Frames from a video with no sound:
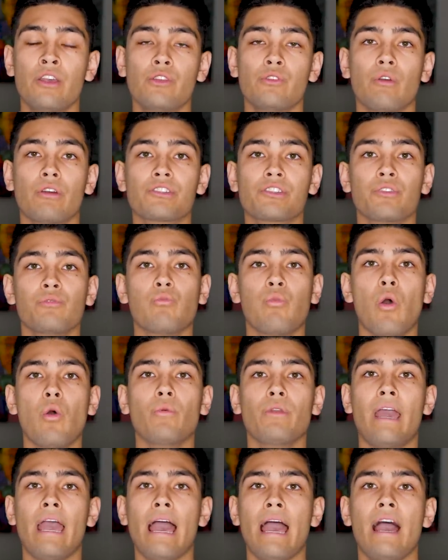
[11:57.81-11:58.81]
you actually
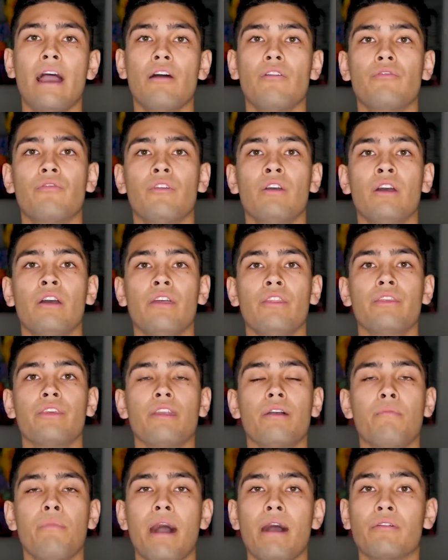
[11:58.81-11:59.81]
won't have
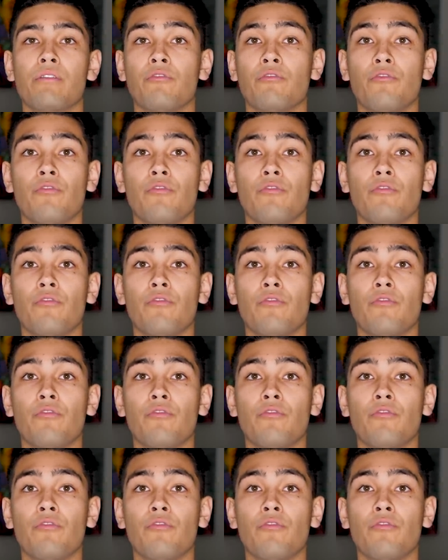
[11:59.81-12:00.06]
the amount of